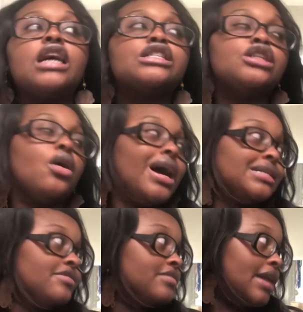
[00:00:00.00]
So
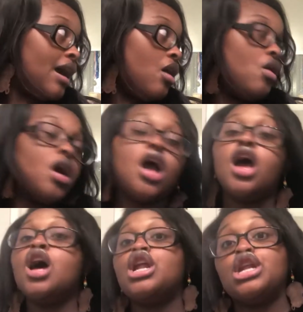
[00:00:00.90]
as of now,
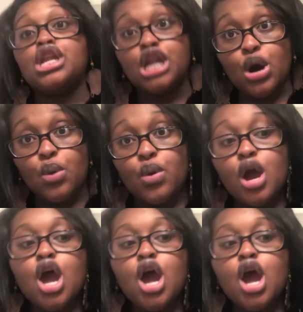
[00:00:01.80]
no.